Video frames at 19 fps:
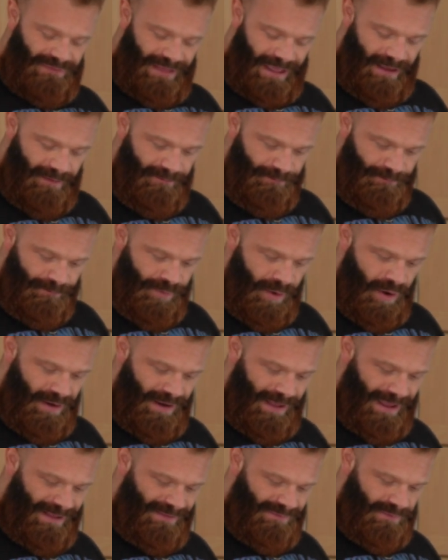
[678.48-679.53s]
that putting
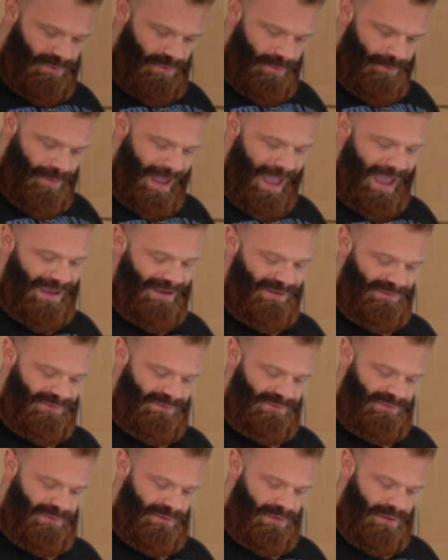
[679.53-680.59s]
it into a
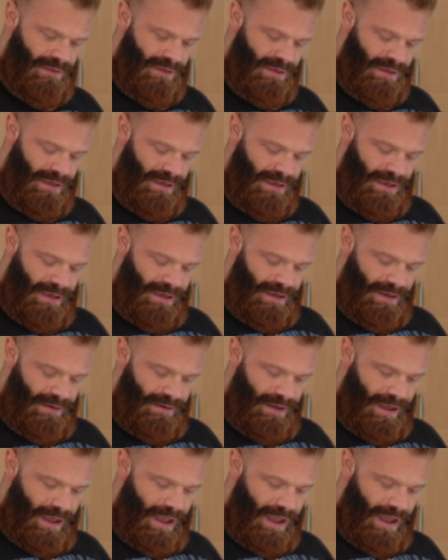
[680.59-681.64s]
paste
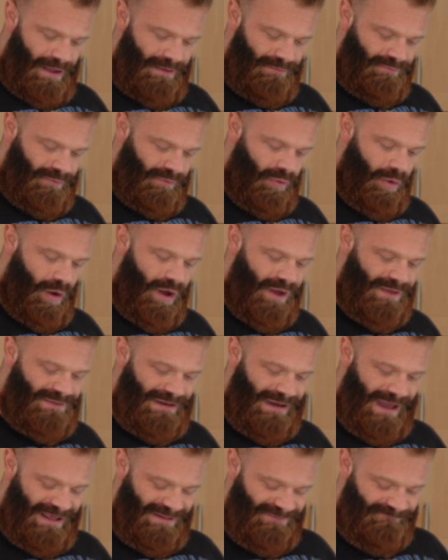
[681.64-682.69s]
requires
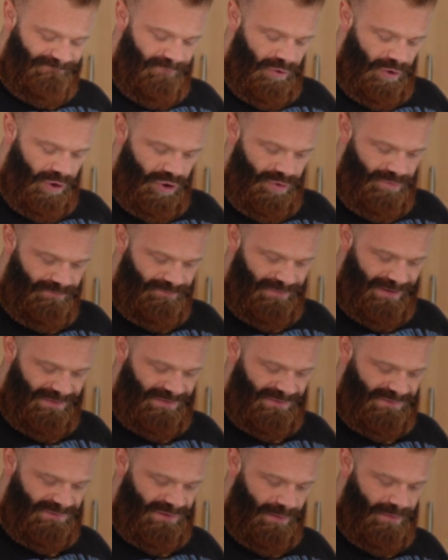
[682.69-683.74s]
less volume in
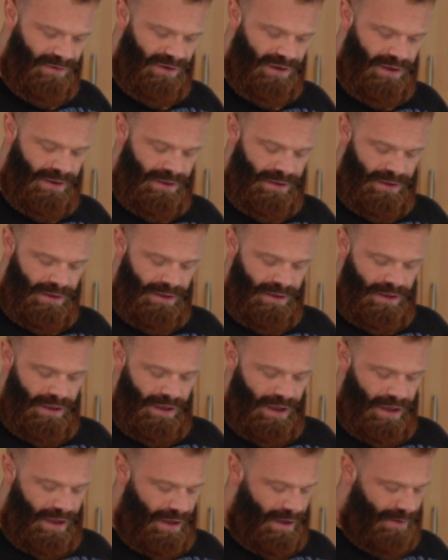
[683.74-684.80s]
your stomach,
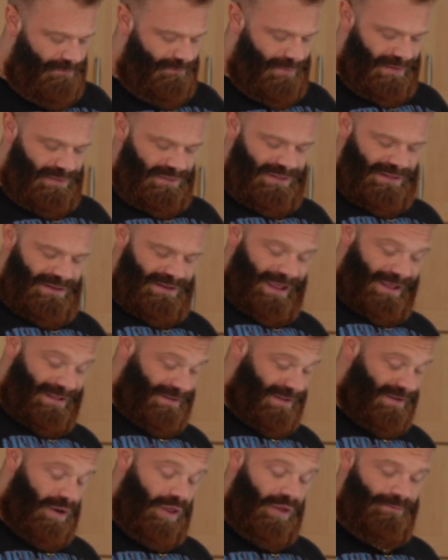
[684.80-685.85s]
and
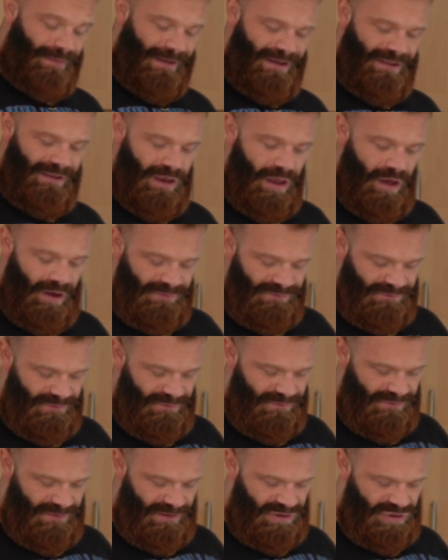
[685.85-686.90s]
a lot better, nicer
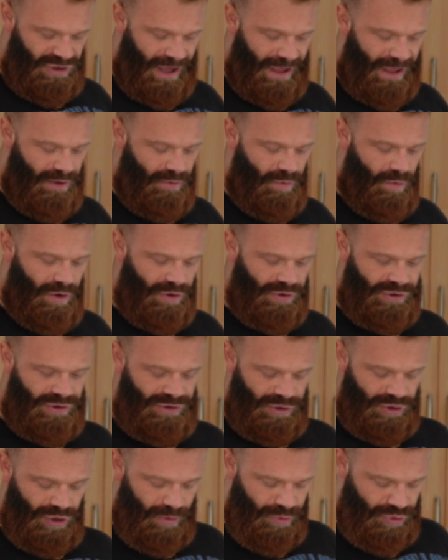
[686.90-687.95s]
than the shake was,
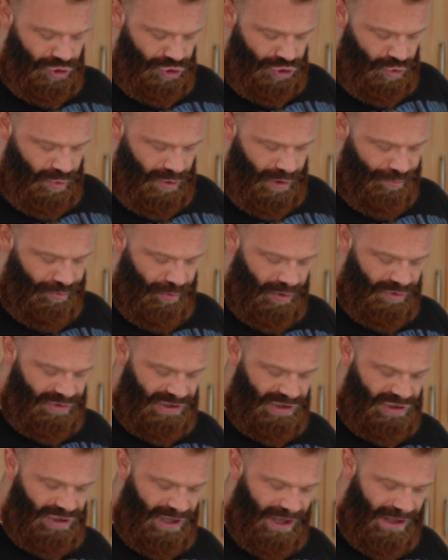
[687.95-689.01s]
because I was just doing a
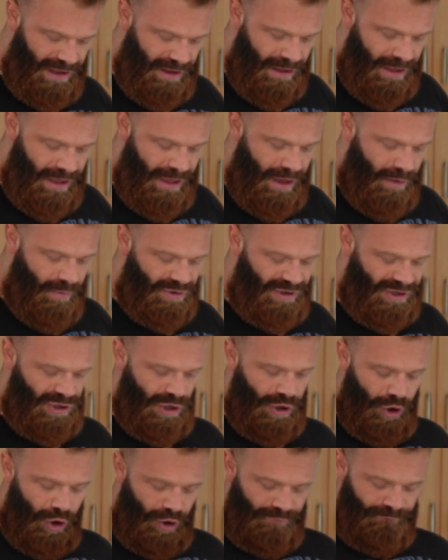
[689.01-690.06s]
protein shake, which has a
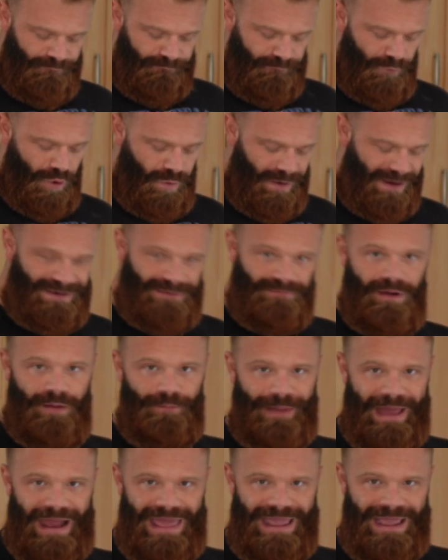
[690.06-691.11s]
lot of fluid in my
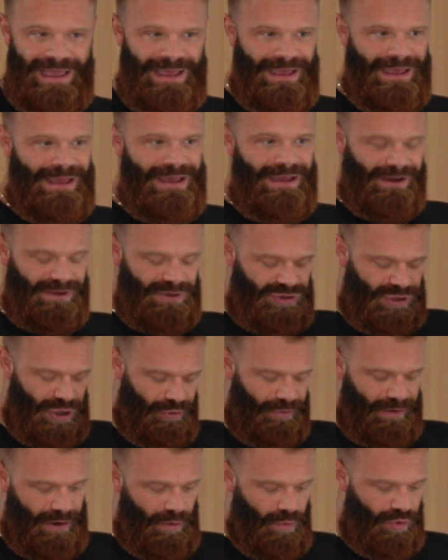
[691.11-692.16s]
belly,
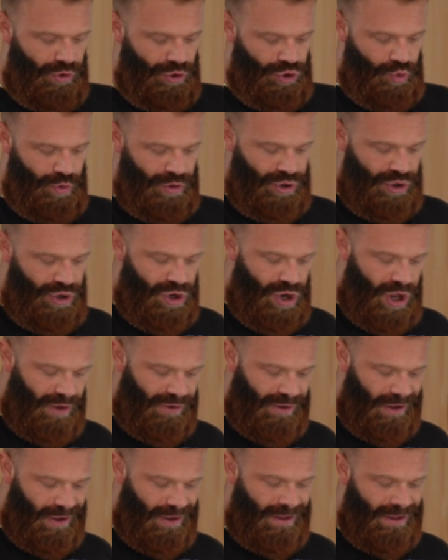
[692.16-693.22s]
considering I want to do
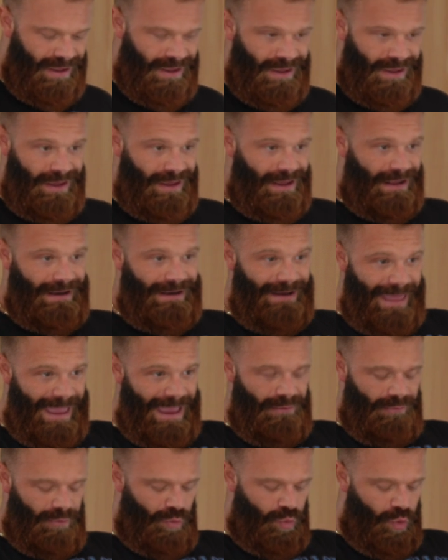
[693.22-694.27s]
another
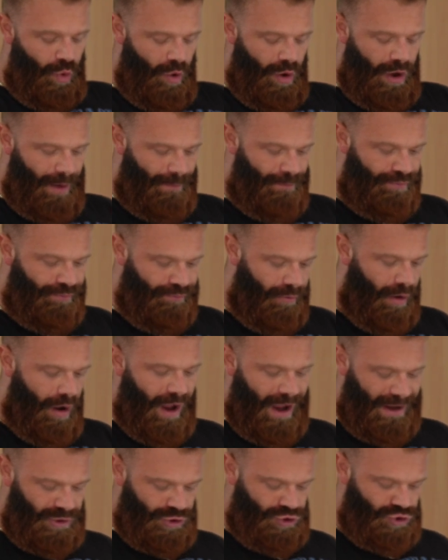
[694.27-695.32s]
litre of water
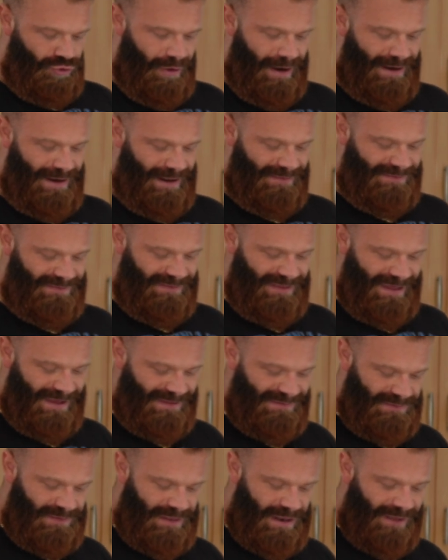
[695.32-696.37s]
prior to training to
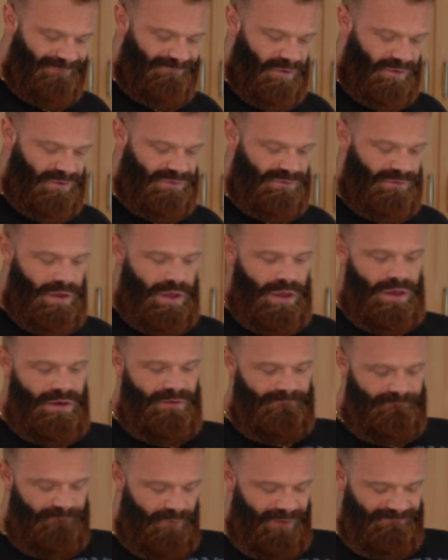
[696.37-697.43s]
this. So then I've got
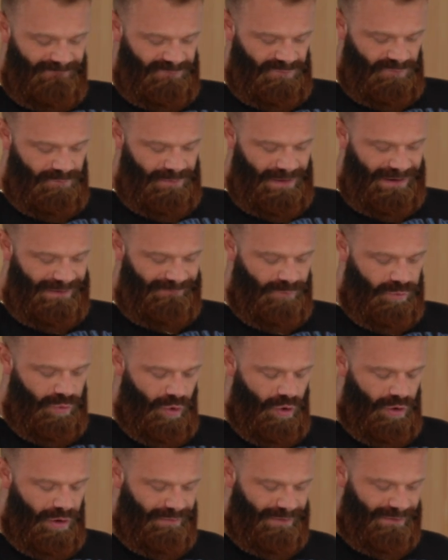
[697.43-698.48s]
500 ml of
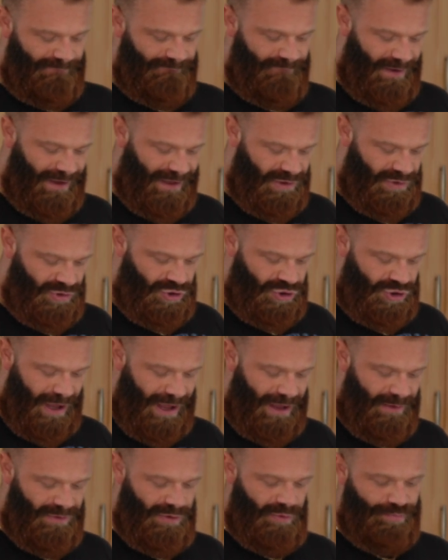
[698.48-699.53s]
water in a fucking
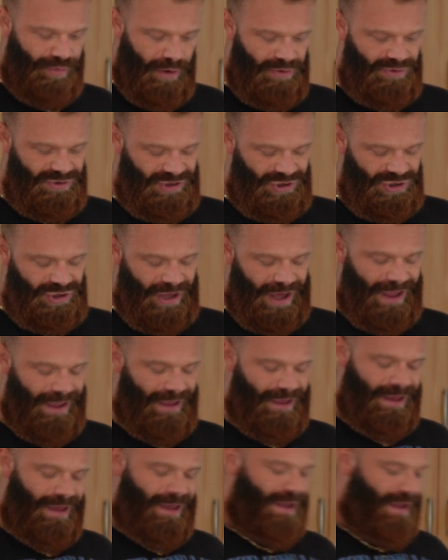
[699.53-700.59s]
shake with a protein
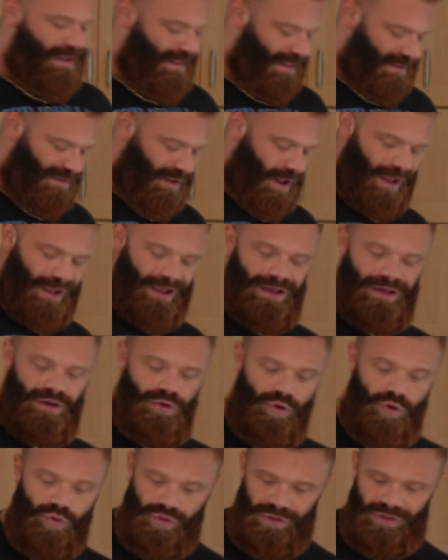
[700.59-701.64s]
shake. That's like
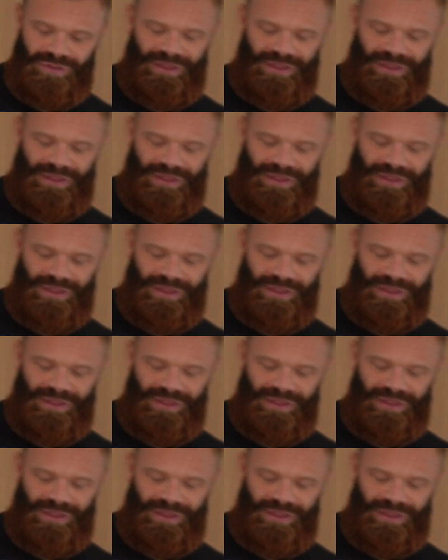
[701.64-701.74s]
all of